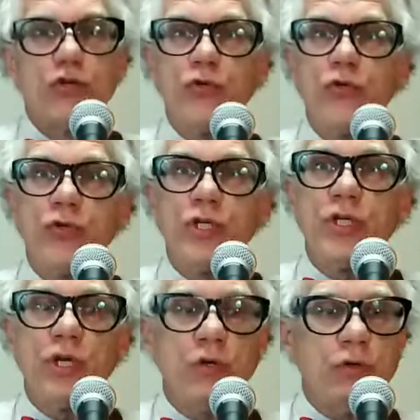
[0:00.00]
to
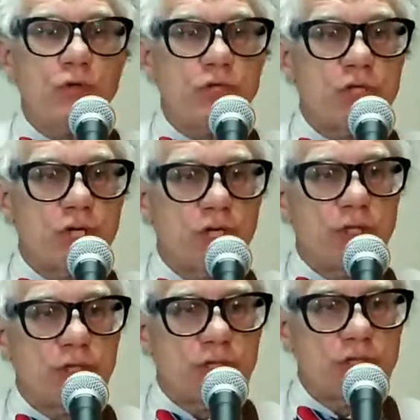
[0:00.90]
the
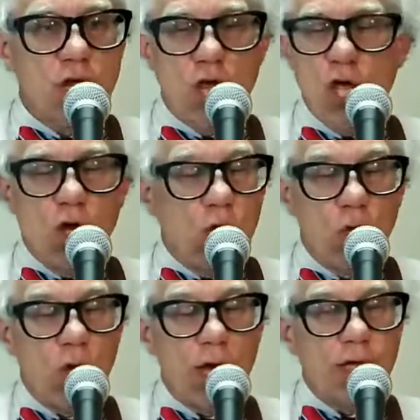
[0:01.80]
oceans
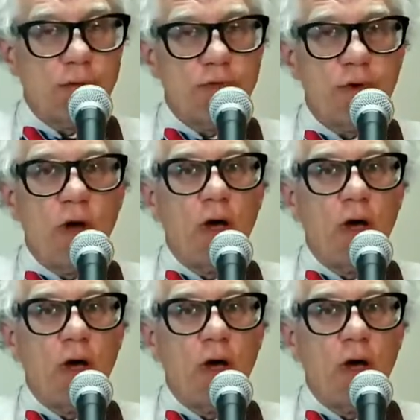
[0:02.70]
white with foam.